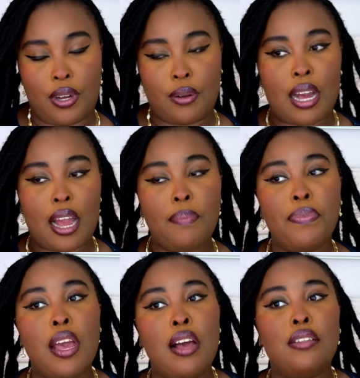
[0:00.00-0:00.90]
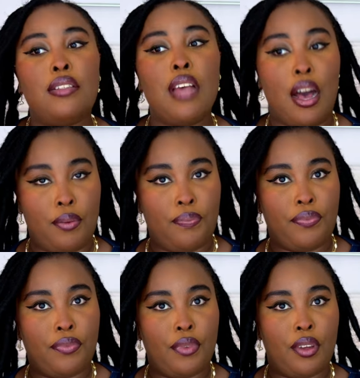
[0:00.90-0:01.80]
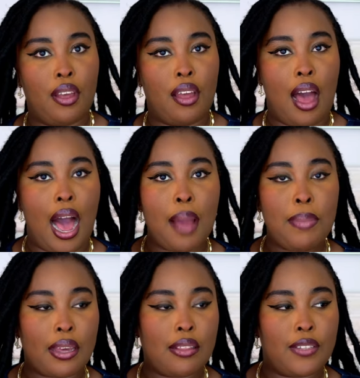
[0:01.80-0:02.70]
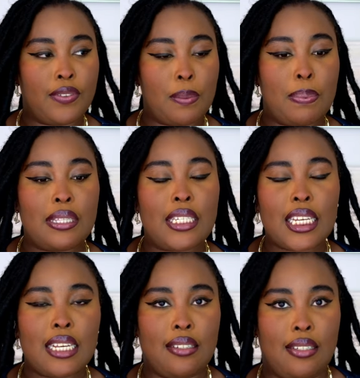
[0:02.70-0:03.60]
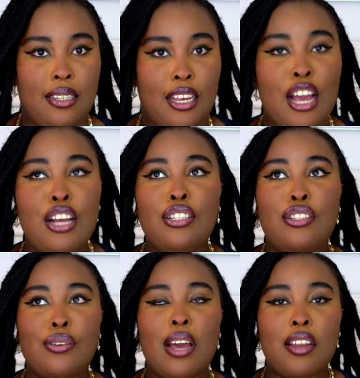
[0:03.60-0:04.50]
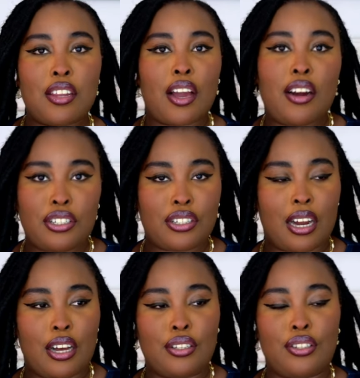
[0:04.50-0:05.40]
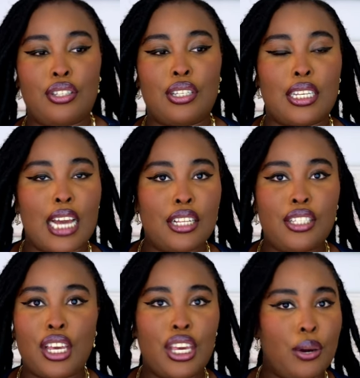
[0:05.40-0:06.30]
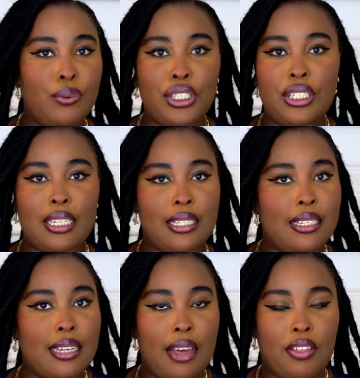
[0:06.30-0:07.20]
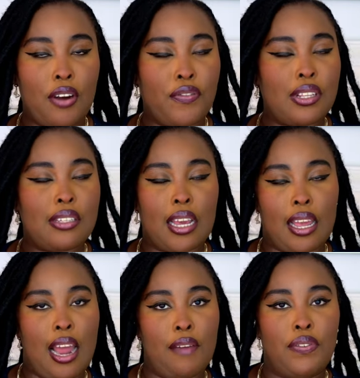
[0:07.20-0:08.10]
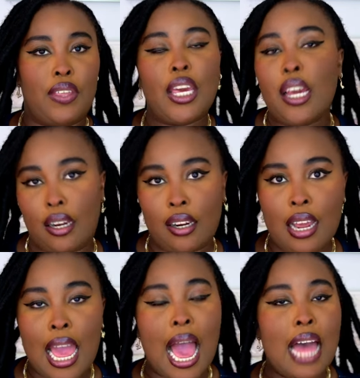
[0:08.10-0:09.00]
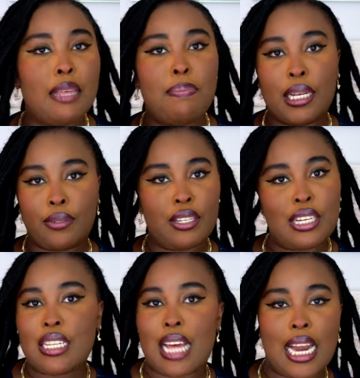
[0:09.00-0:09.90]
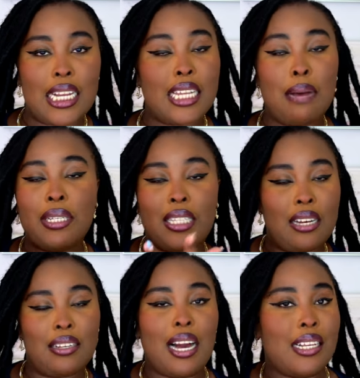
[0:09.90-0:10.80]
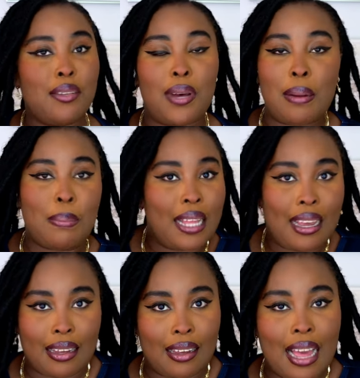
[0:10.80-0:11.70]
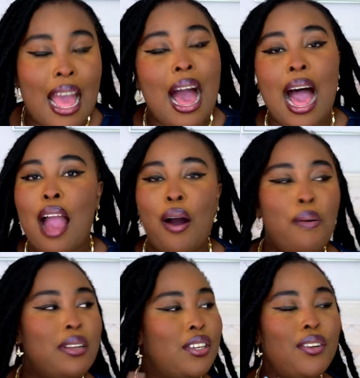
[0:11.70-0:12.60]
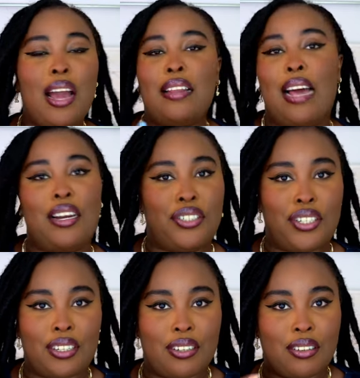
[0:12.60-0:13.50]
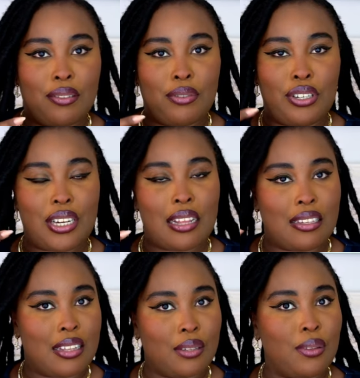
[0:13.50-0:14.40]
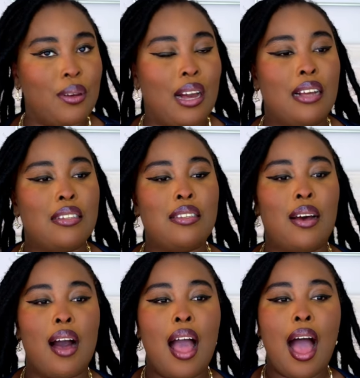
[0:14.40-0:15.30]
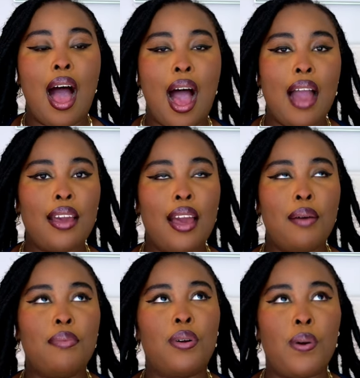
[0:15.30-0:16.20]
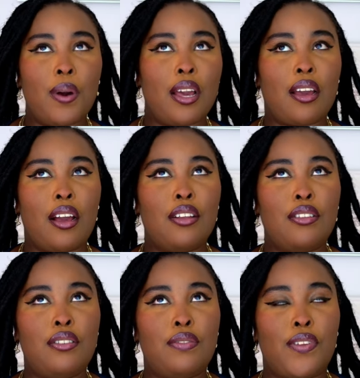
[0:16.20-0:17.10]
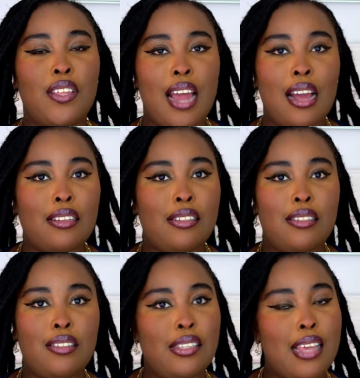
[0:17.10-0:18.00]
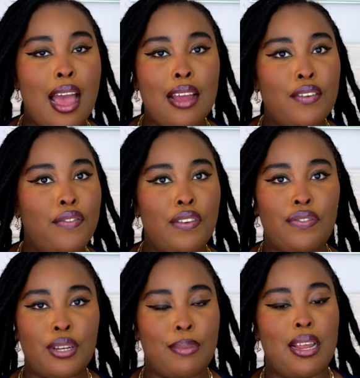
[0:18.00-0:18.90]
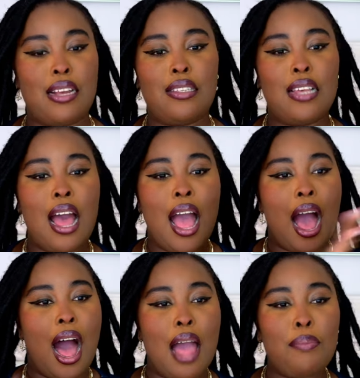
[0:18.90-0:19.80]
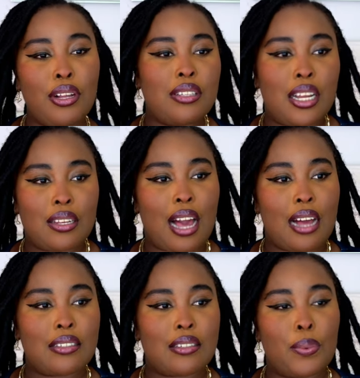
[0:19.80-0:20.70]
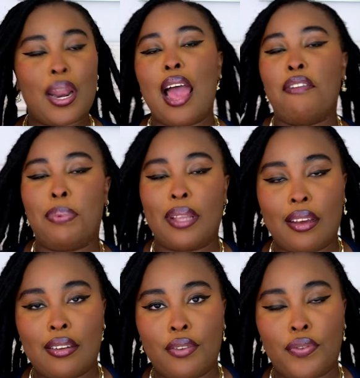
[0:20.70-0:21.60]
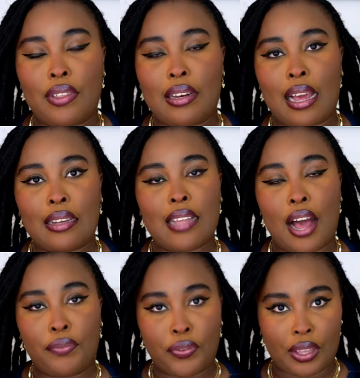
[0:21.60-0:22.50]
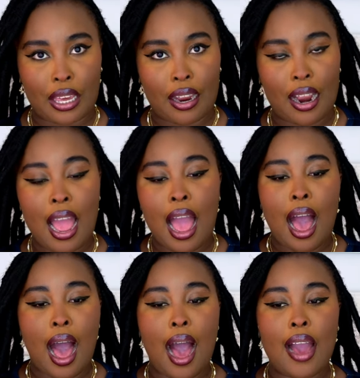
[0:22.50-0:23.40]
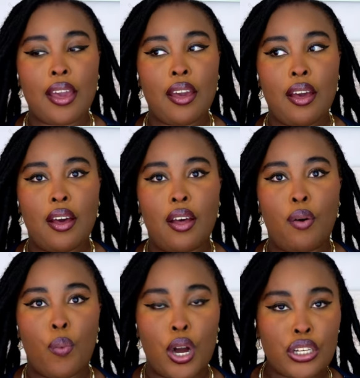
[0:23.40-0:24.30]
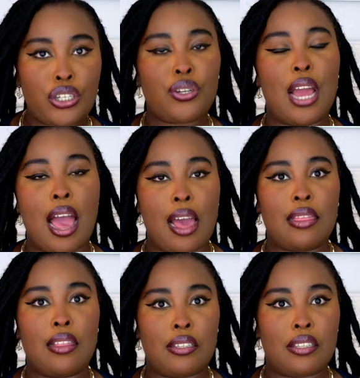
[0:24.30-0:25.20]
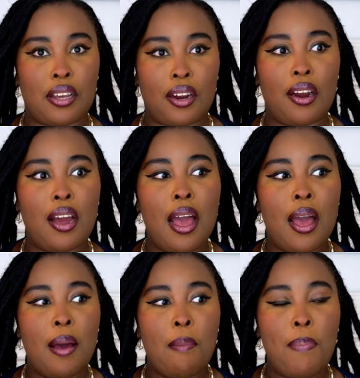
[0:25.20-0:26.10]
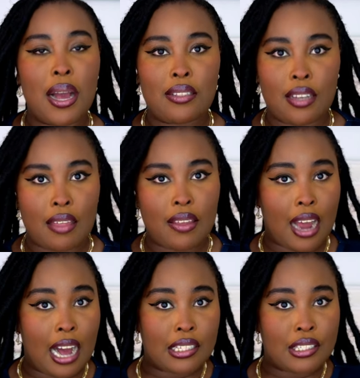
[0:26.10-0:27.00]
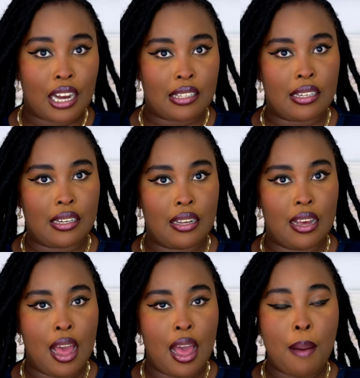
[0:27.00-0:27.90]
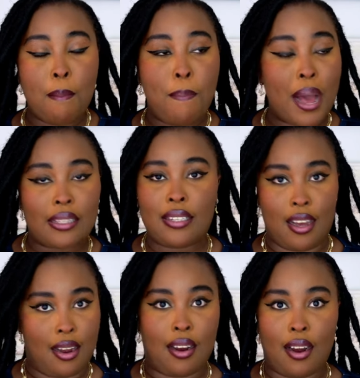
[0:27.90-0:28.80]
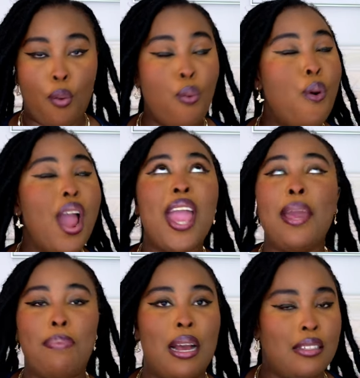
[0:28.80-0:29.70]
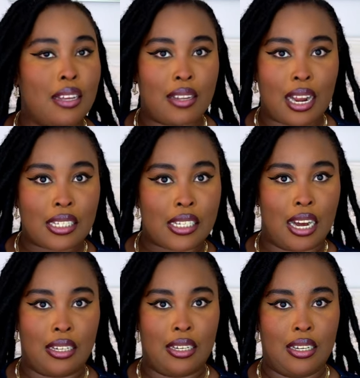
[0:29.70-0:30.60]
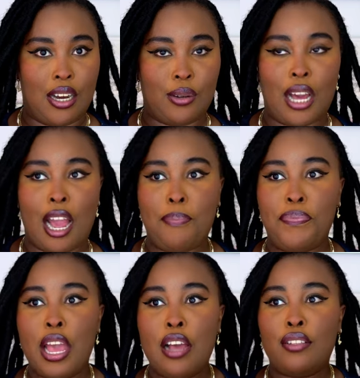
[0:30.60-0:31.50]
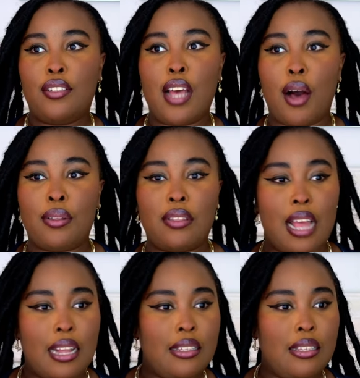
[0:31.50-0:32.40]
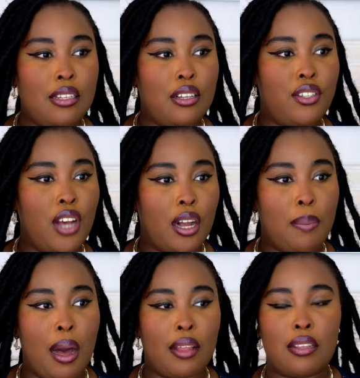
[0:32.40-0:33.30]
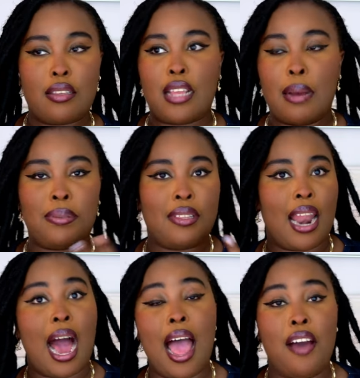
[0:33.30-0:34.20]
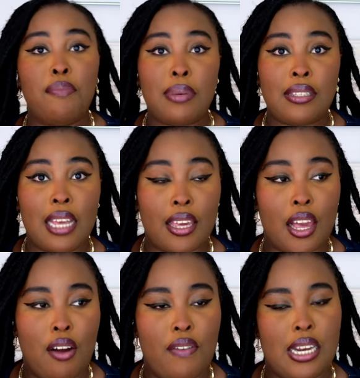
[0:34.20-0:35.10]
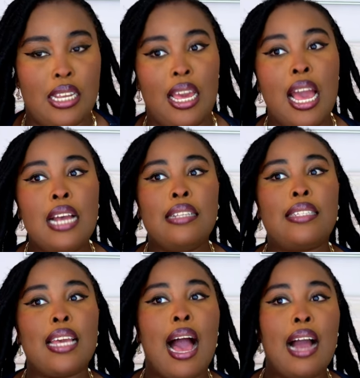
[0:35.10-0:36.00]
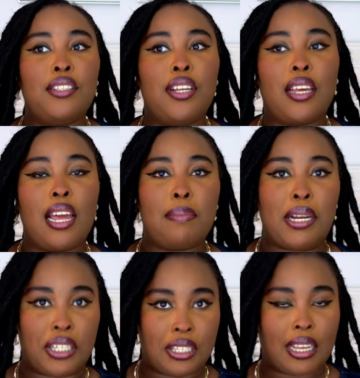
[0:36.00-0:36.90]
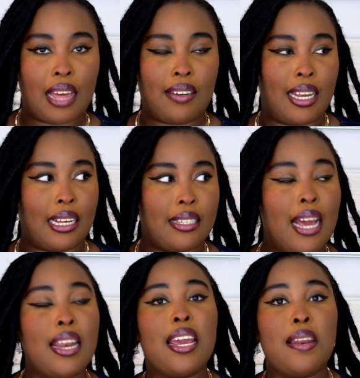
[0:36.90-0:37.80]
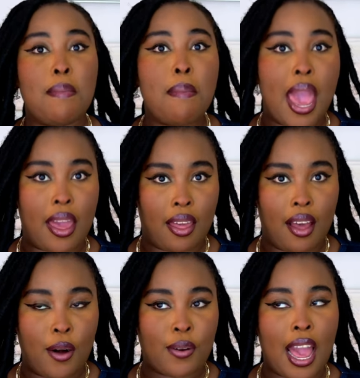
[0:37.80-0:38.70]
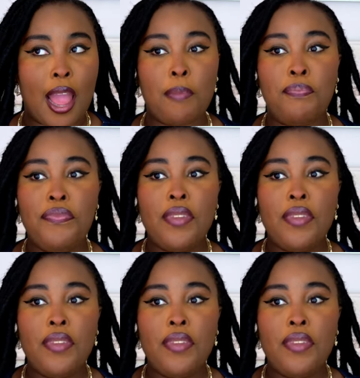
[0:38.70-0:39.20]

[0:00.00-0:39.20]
Okay, so I'm making this video particularly to encourage you guys to get your shit together for the second half of the year. And the best way to do that is I'm gonna tell you guys what I'm planning. I always, you know, I like to share these things with you guys. So I am going for the next 10-15 minutes, I'm gonna tell you guys what I have planned for the next half of the year. I want to end this year better than I started. Better, way better than I started, okay? So let's talk about the steps that I have been taking already. See, I started getting my shit together, like I said, in May, okay?